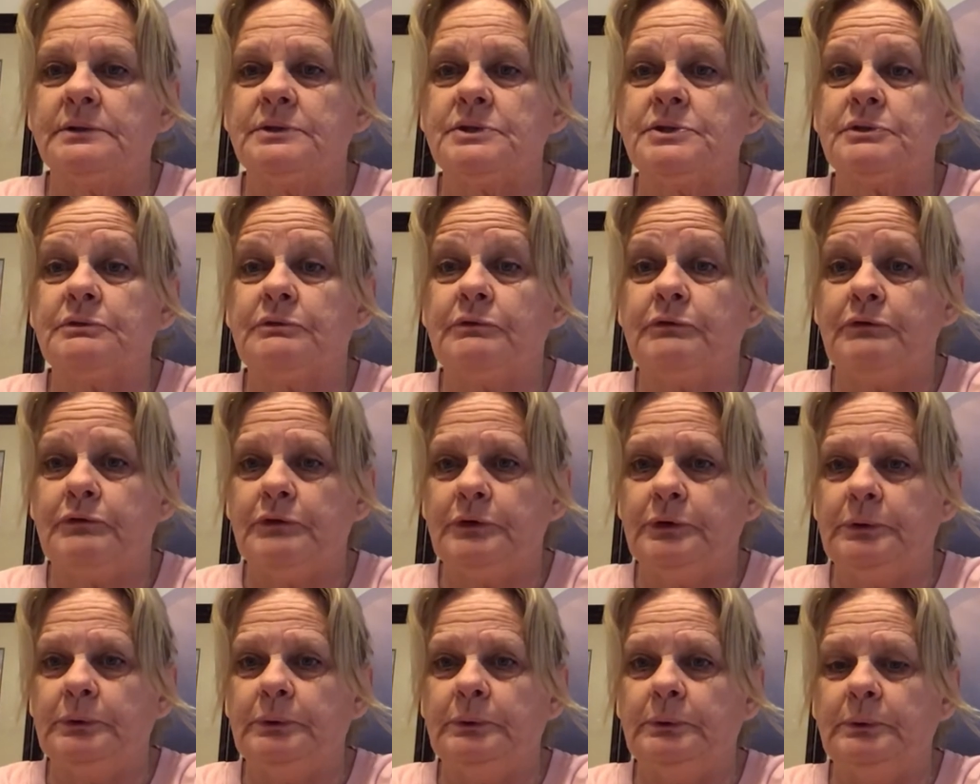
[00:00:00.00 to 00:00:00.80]
of
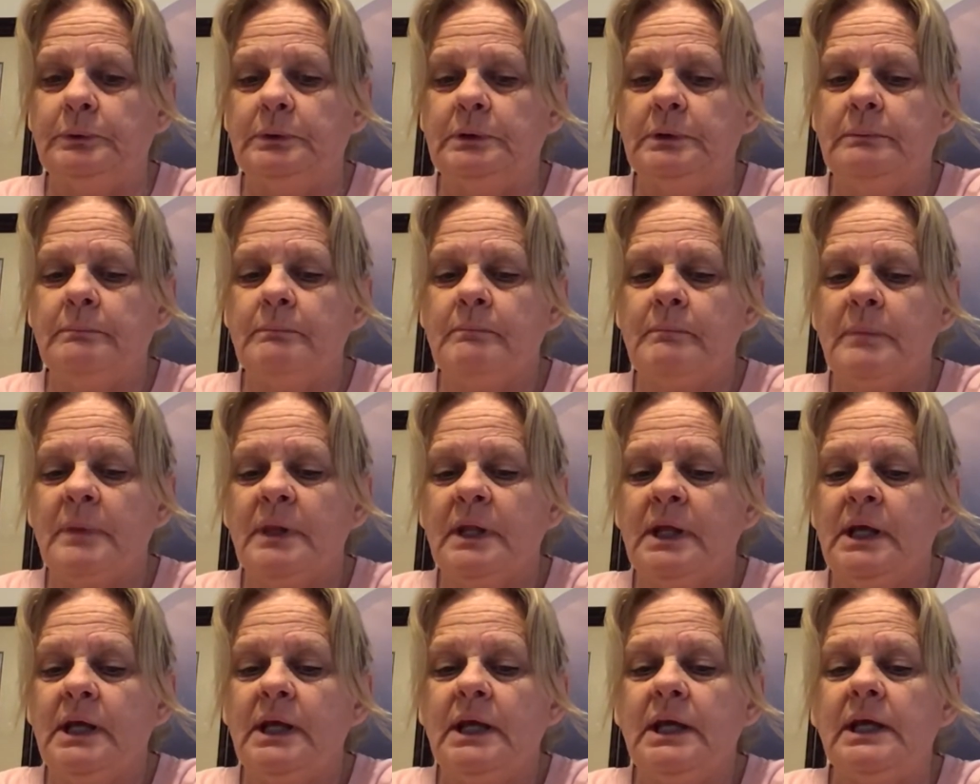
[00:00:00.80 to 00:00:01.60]
food,
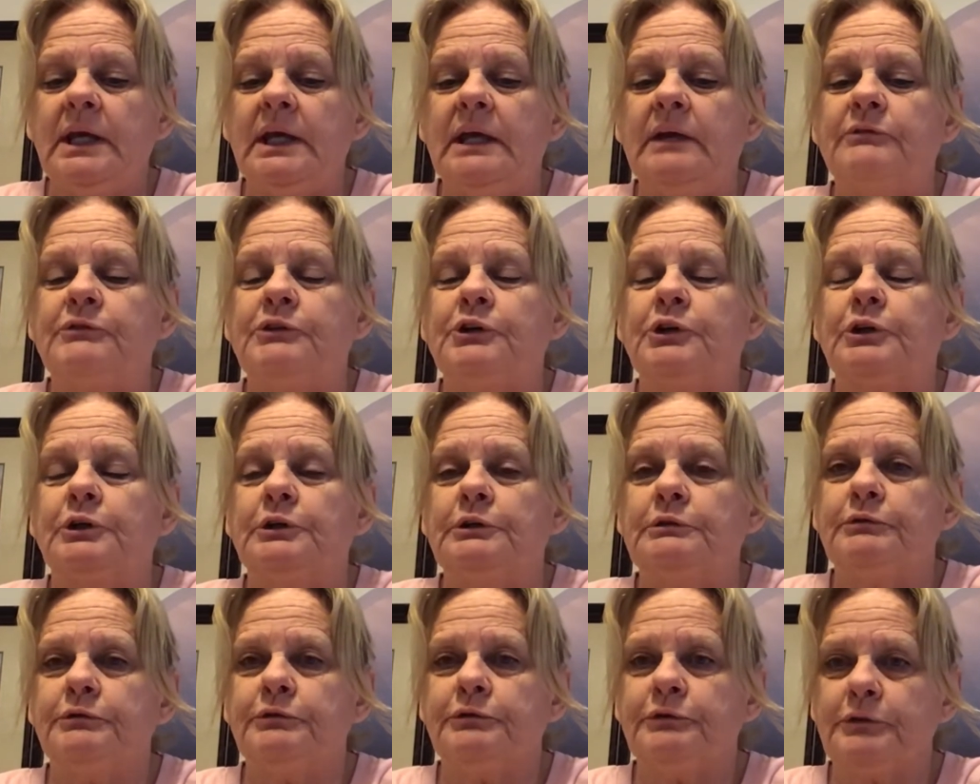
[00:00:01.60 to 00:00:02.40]
if you're going
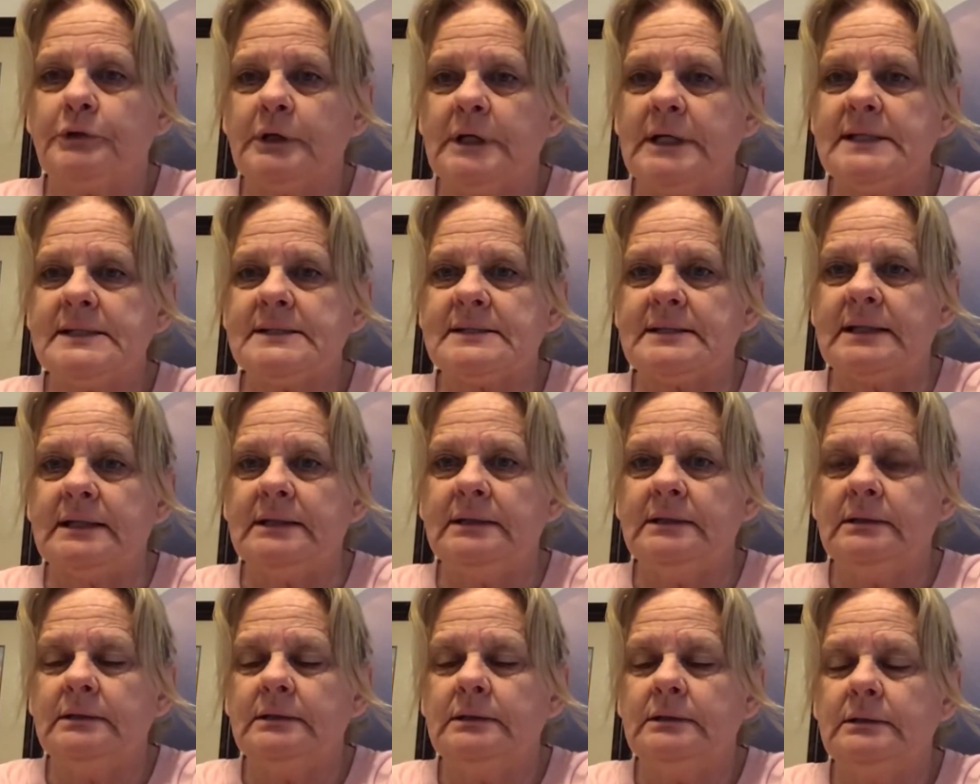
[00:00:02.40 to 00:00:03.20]
to freeze
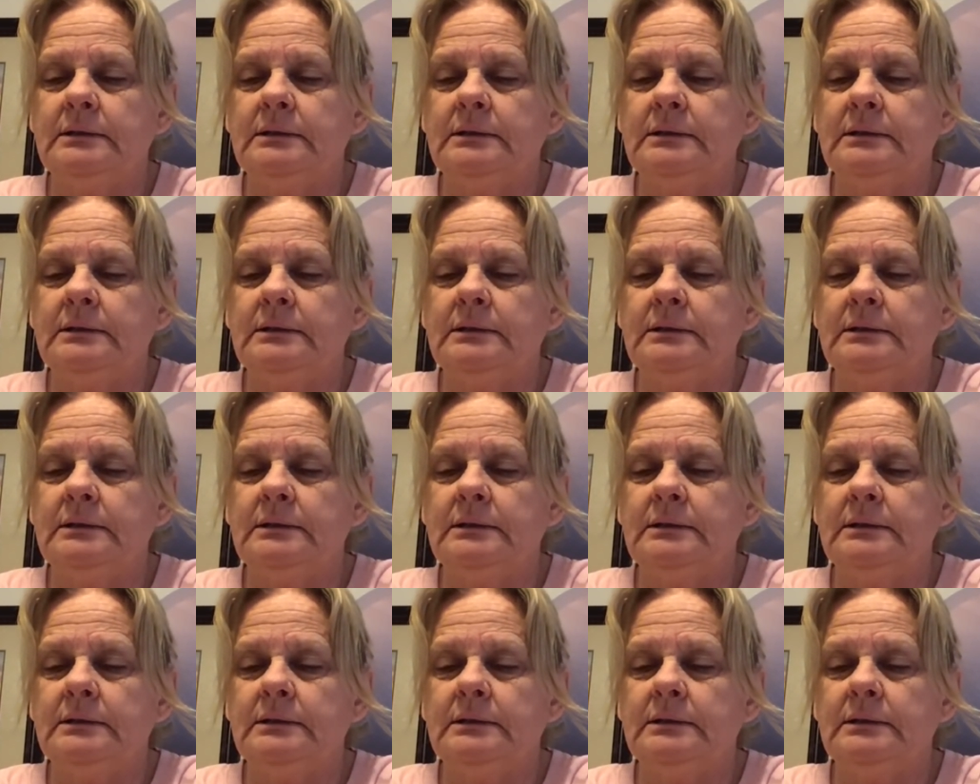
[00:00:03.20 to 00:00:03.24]
it,